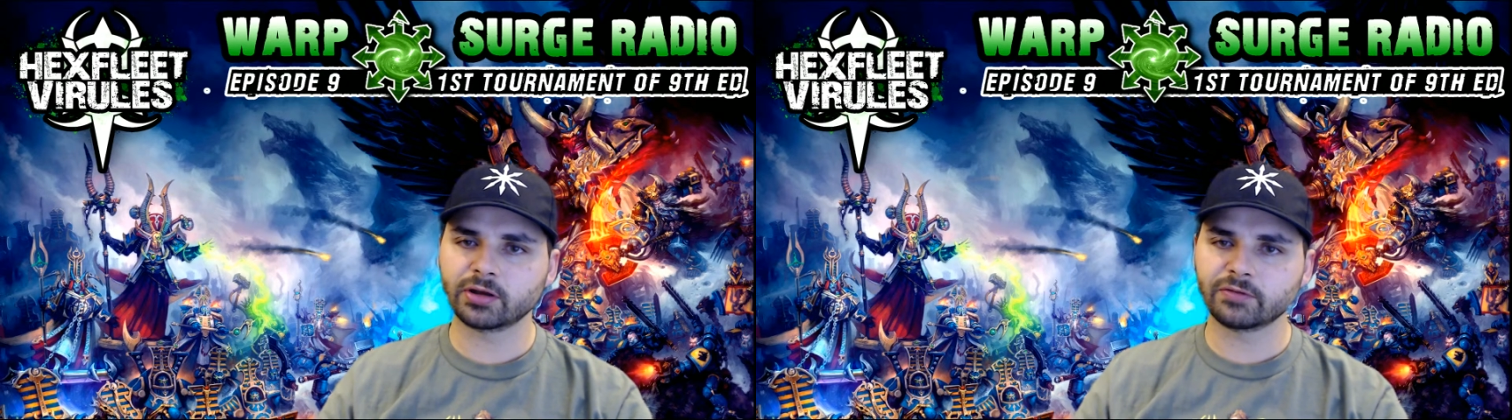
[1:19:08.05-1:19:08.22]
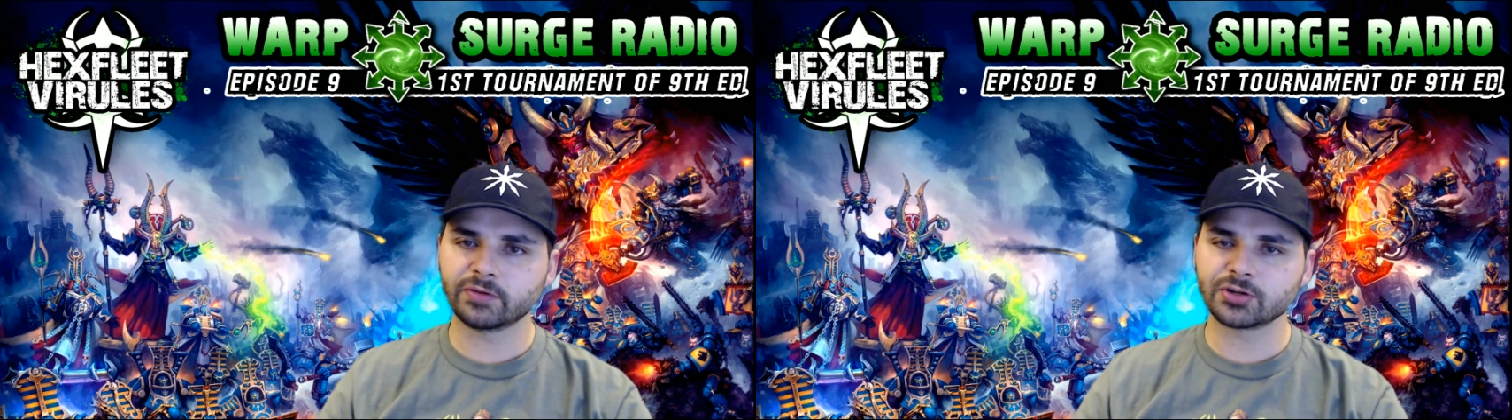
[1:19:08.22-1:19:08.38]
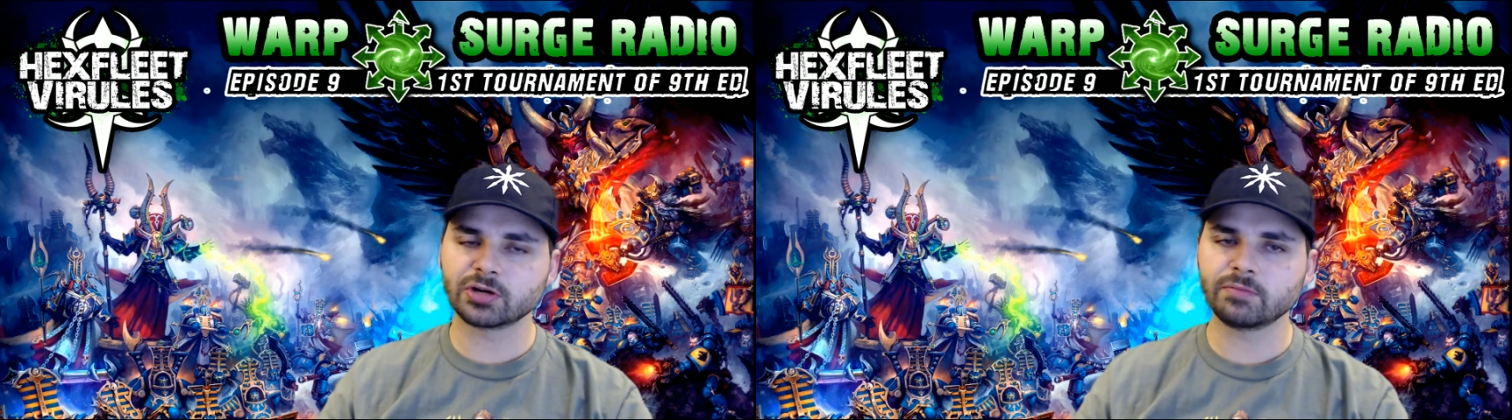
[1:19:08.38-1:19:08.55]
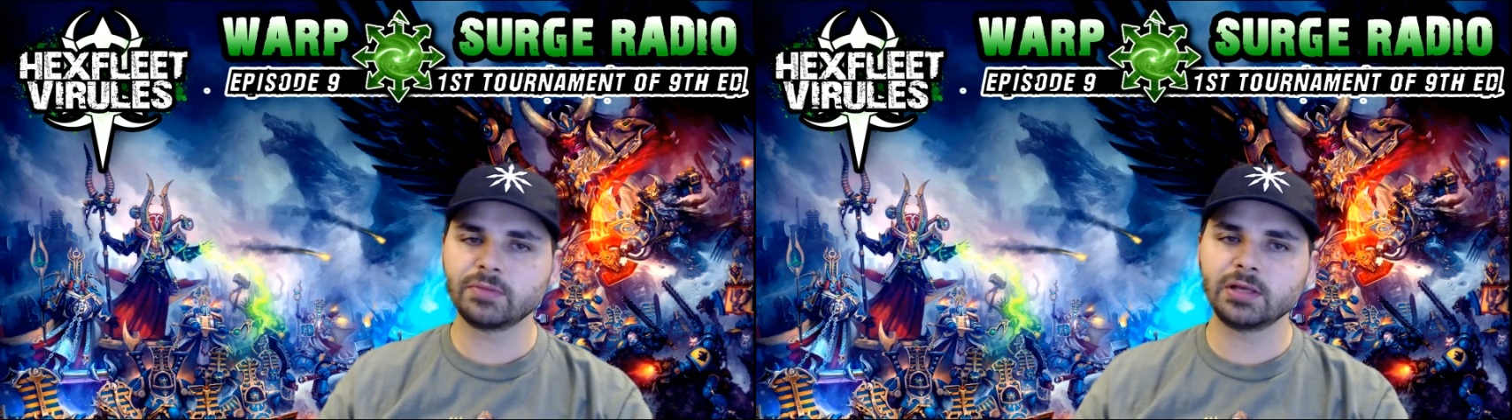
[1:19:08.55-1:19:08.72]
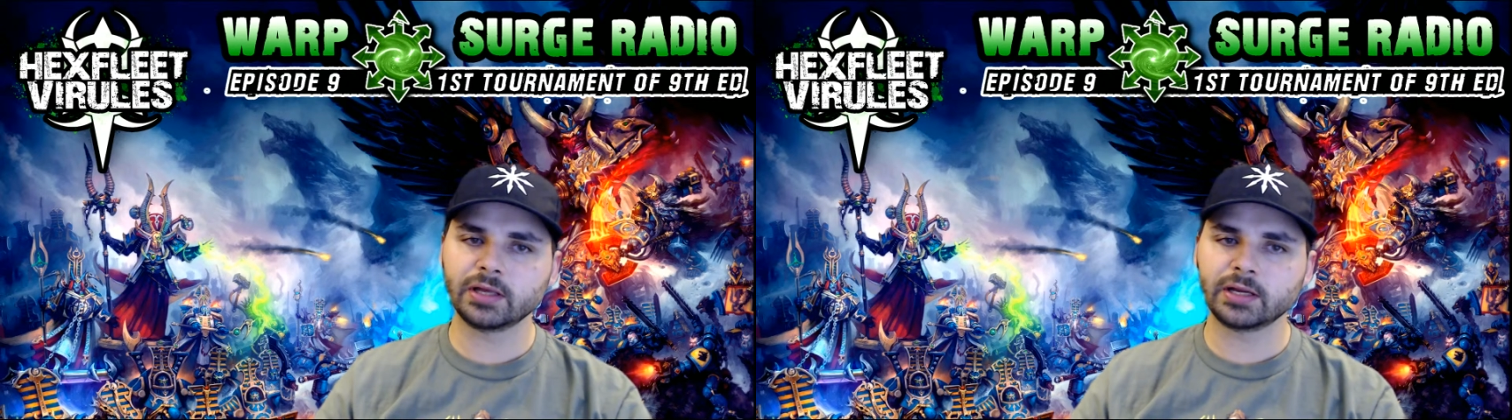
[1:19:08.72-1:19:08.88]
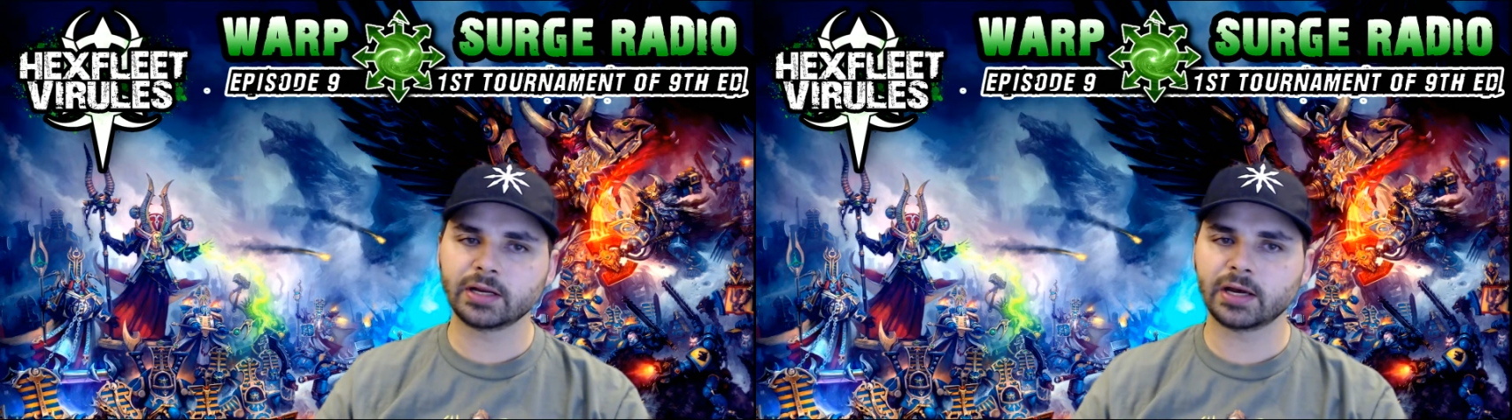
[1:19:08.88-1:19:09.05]
invention of
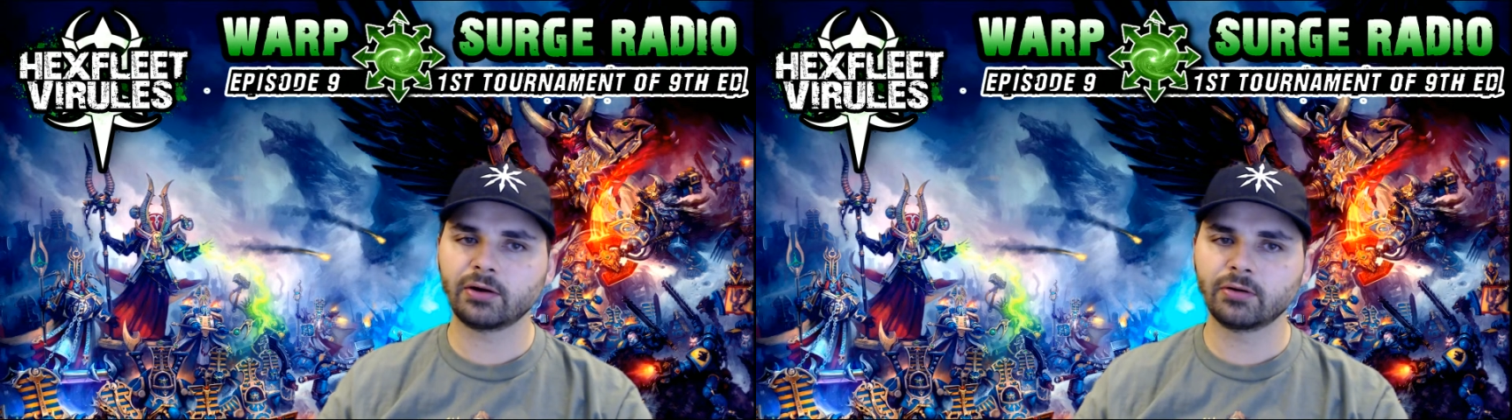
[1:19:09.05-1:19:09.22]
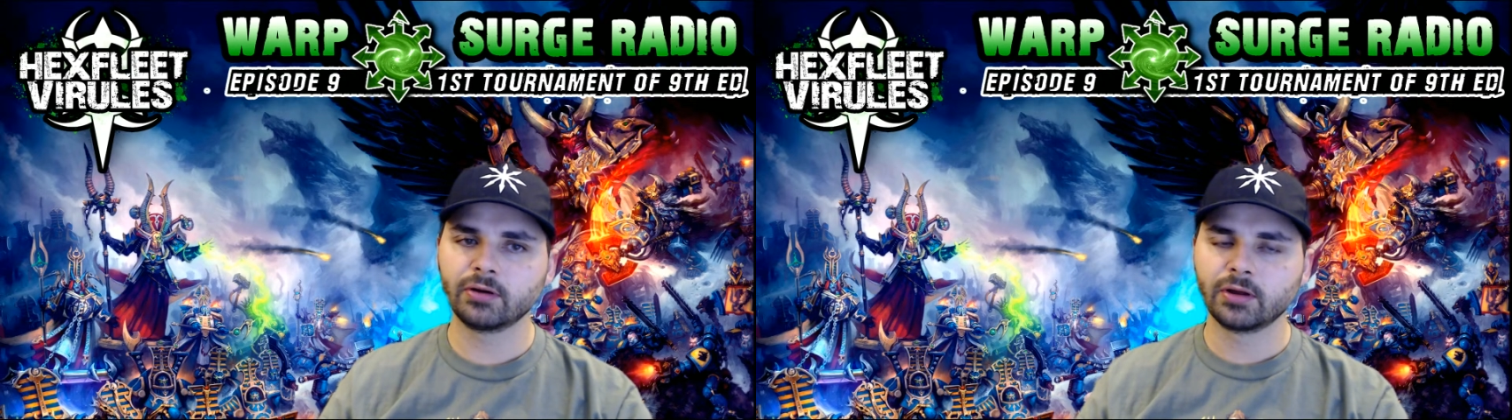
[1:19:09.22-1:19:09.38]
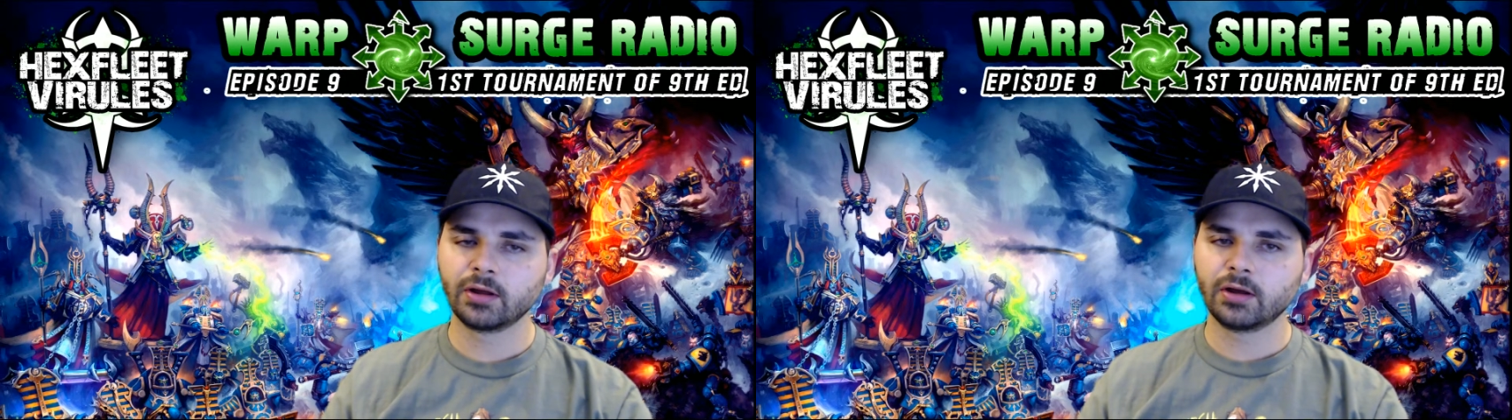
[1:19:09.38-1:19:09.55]
melee now